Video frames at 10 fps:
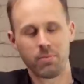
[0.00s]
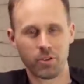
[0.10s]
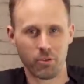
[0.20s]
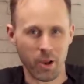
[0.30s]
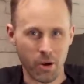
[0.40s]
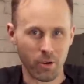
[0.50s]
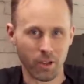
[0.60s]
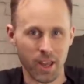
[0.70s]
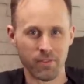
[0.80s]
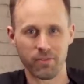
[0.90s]
much for my whole
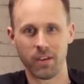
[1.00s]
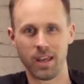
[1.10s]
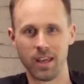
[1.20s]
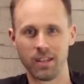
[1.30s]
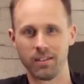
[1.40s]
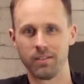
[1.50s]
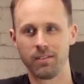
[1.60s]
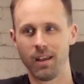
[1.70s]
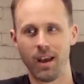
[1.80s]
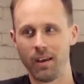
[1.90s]
life, and
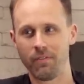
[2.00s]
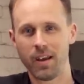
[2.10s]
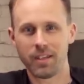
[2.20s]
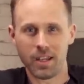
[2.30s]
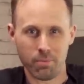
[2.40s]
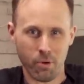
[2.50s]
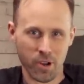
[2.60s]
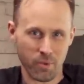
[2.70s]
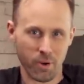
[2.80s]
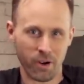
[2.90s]
I finally hit a
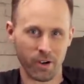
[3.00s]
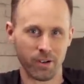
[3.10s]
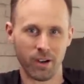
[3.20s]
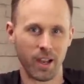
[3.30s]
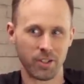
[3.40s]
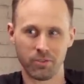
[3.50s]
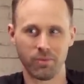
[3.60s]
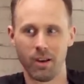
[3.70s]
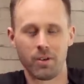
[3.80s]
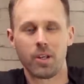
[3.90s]
point where
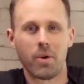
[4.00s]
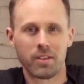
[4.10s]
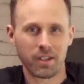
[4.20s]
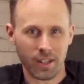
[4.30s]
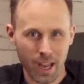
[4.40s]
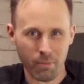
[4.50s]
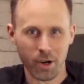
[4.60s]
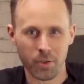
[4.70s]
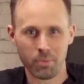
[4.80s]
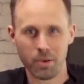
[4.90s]
I really wanted to
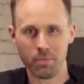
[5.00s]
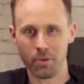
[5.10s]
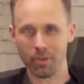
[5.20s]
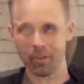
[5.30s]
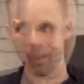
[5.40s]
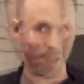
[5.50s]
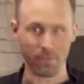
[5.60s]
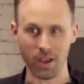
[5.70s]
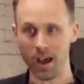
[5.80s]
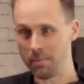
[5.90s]
collaborate with people.
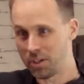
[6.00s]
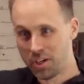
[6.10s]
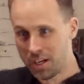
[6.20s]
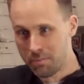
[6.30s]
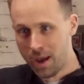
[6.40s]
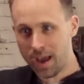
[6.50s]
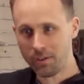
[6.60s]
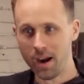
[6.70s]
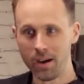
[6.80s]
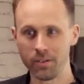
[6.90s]
I've got a machining
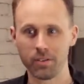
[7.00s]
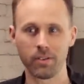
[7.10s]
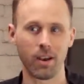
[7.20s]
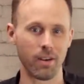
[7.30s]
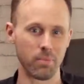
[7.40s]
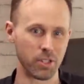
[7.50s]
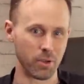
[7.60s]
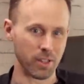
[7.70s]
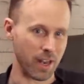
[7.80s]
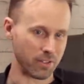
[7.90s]
background. I've been
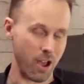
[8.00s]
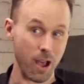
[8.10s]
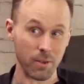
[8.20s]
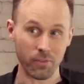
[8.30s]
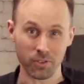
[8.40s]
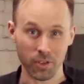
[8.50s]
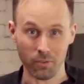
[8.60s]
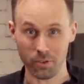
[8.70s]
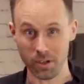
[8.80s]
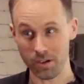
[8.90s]
doing that as a hobby for
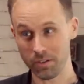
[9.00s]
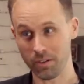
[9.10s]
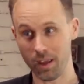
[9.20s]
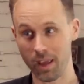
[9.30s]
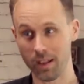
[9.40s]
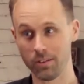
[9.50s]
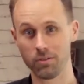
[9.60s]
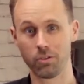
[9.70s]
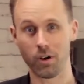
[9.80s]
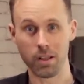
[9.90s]
several years, and
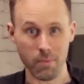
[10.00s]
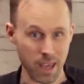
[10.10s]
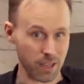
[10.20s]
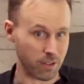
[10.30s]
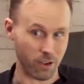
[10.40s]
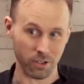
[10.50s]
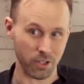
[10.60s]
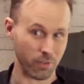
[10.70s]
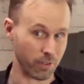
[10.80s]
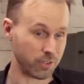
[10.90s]
joining Make It, there are
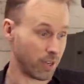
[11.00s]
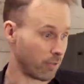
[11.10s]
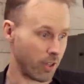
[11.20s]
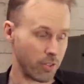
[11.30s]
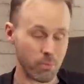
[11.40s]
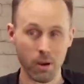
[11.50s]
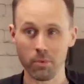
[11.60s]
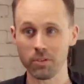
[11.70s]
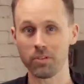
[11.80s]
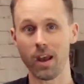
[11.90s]
several other
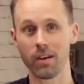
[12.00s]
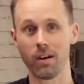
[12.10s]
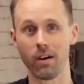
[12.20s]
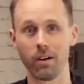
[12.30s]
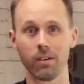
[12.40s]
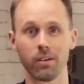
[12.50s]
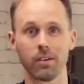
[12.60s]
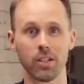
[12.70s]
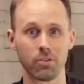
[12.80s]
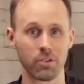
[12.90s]
members that are
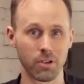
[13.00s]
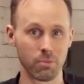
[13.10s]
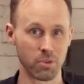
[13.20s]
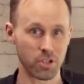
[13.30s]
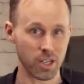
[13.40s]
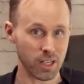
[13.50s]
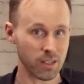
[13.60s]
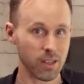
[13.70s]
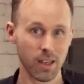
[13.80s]
interested in machining,